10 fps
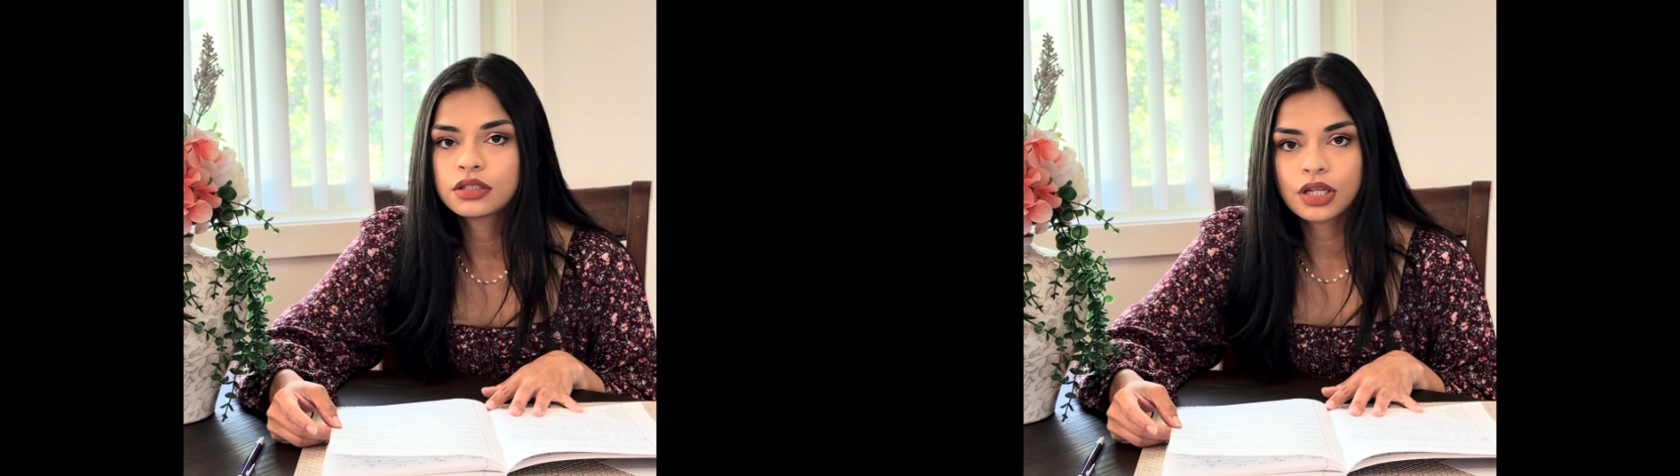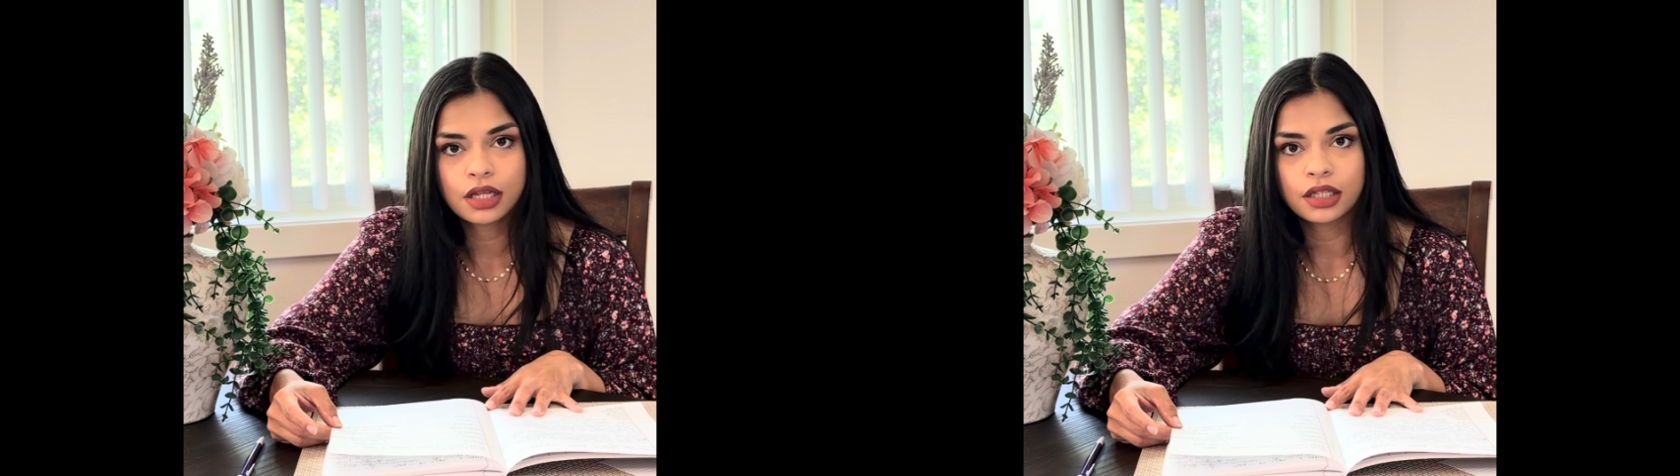
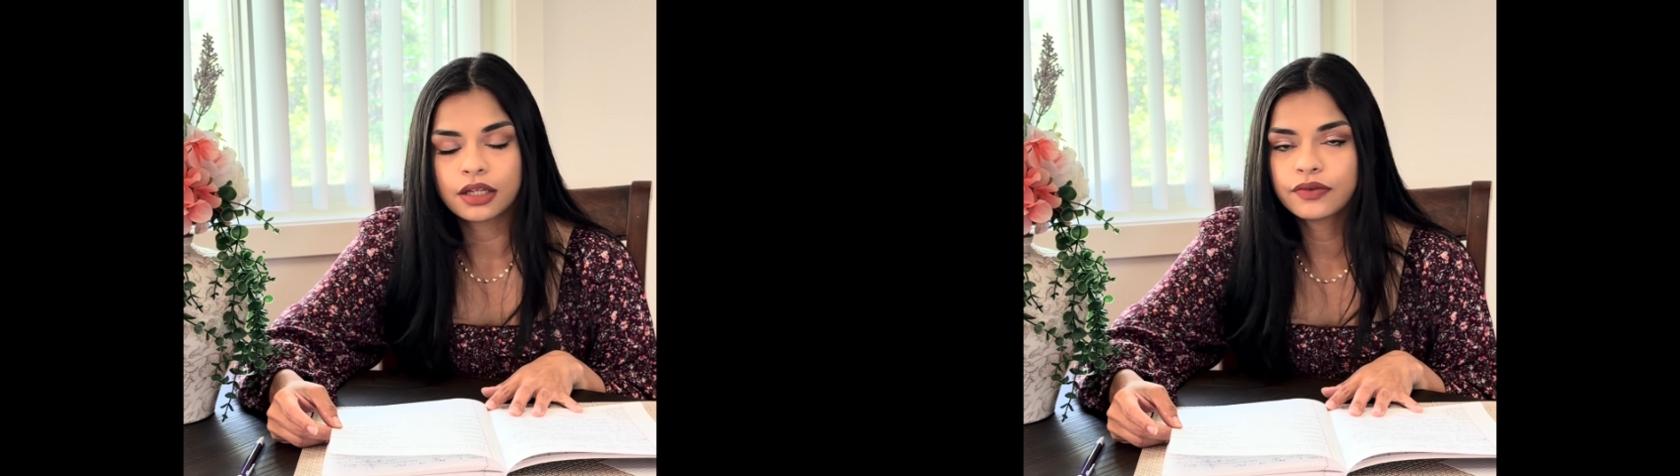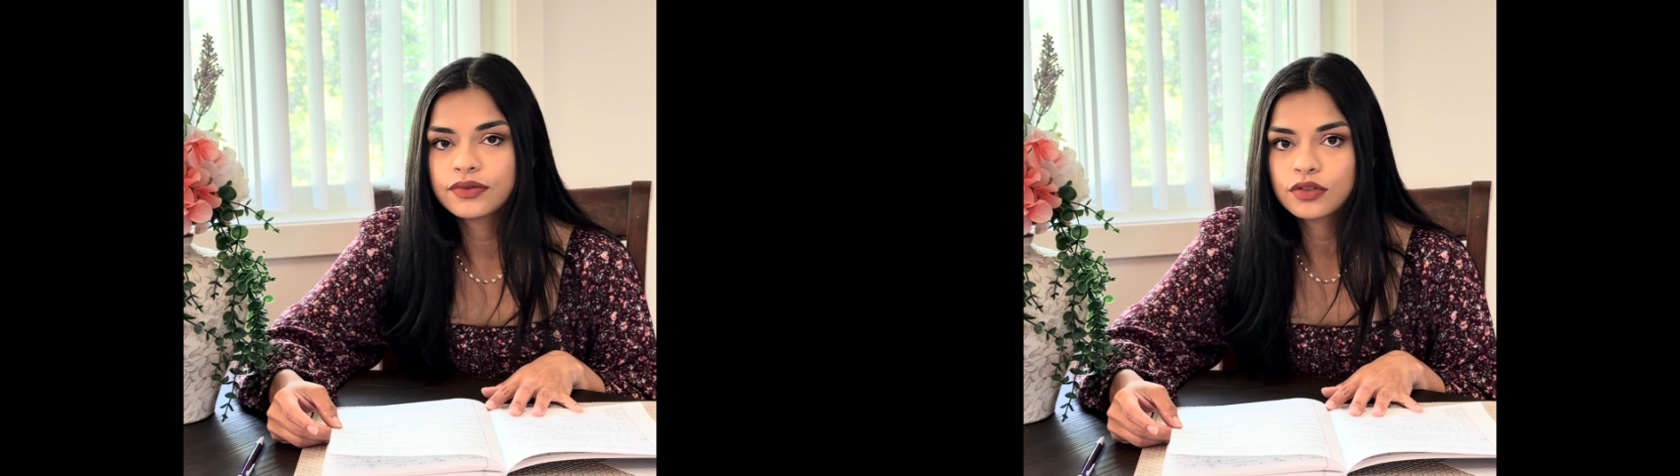
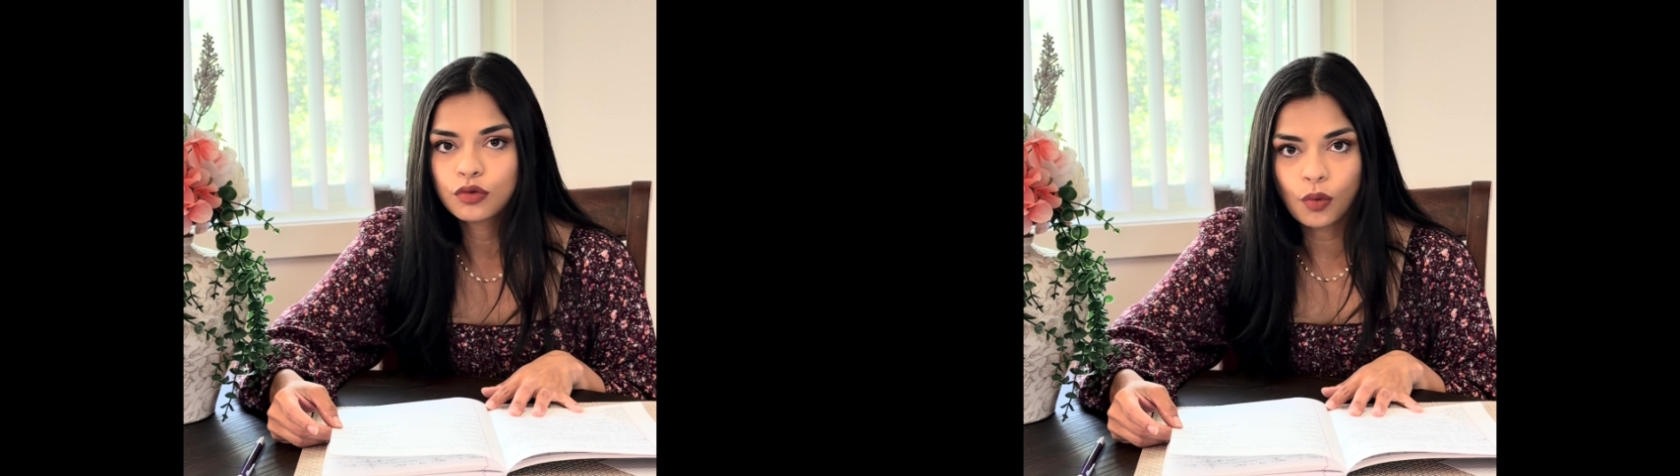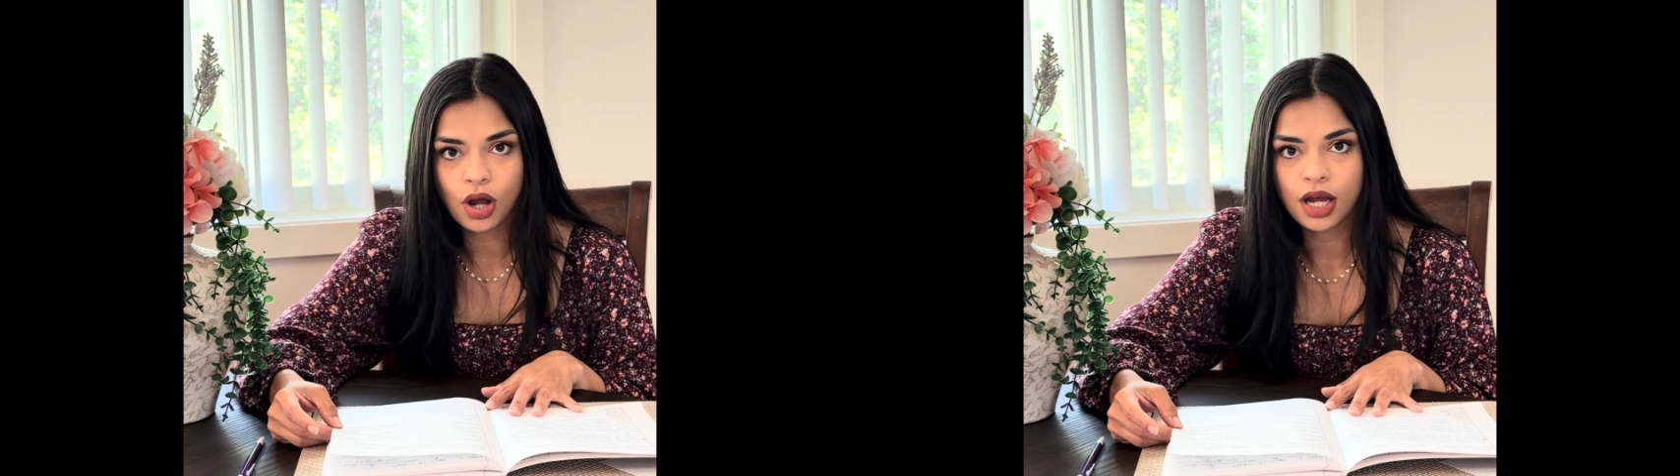deadlift,
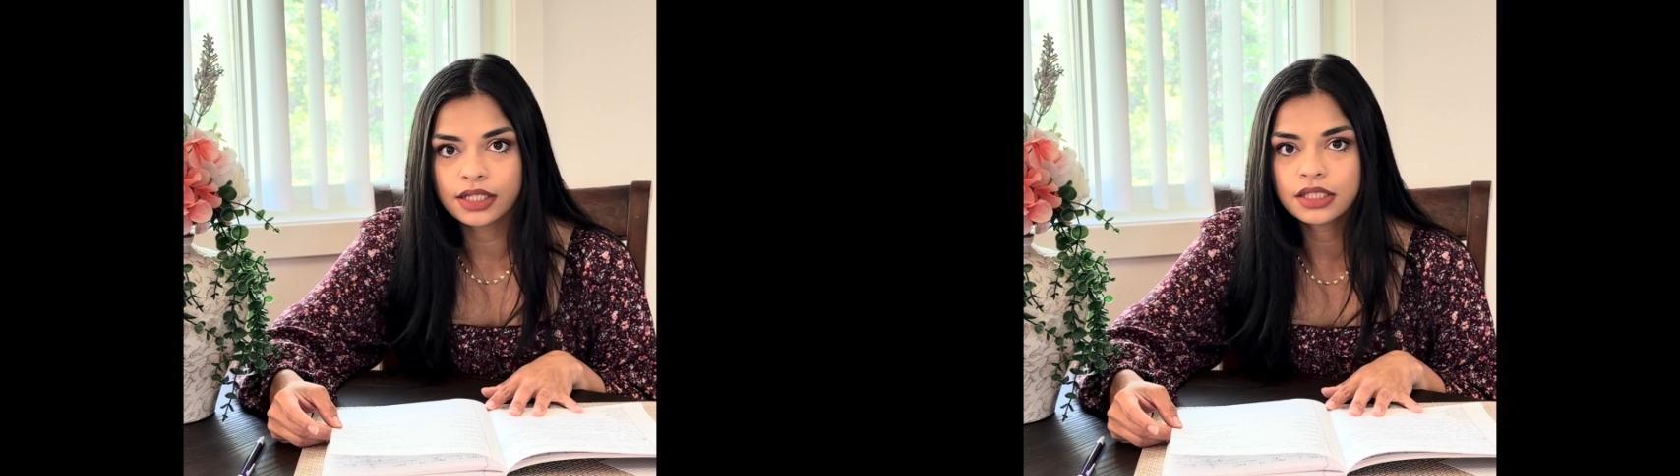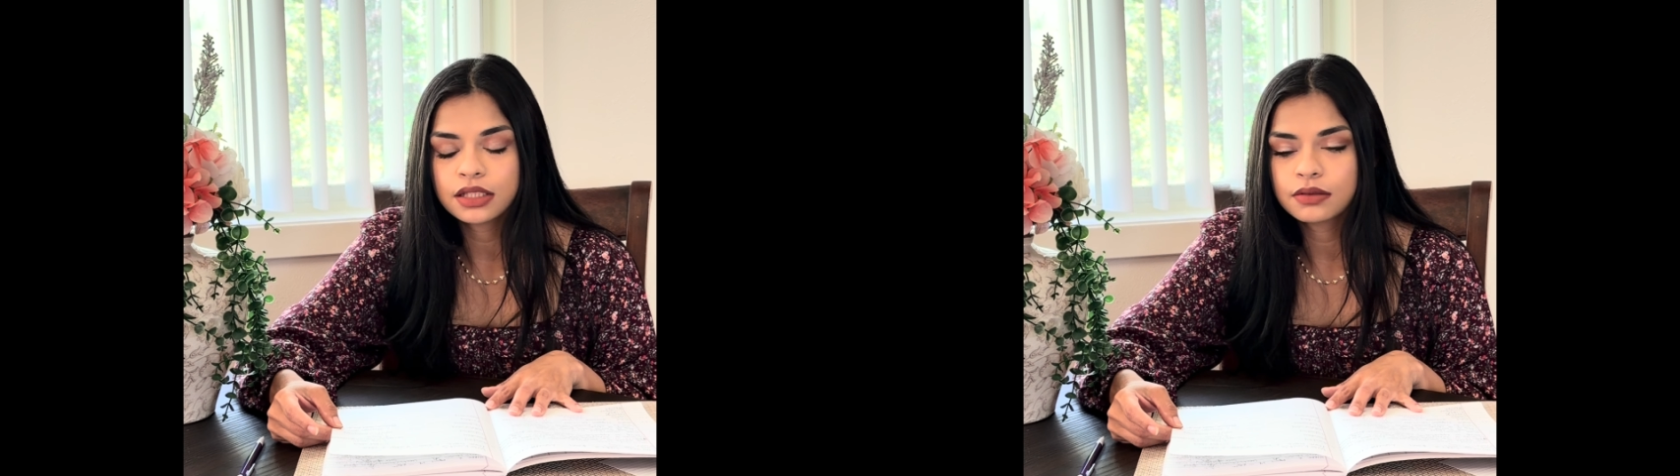
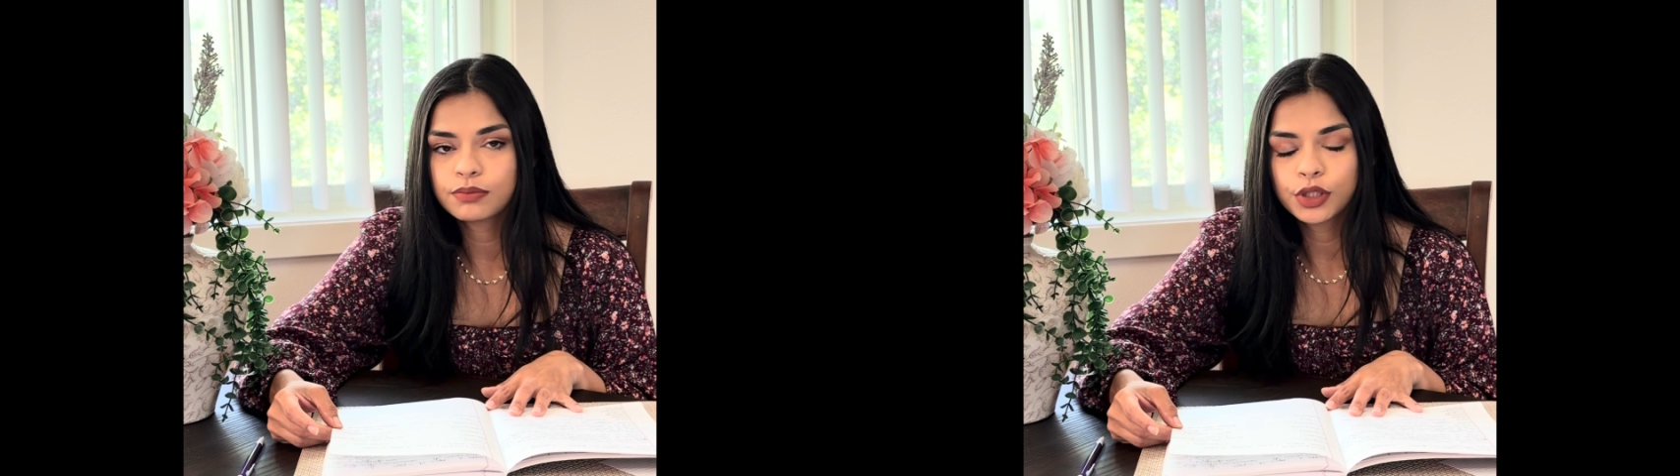squats,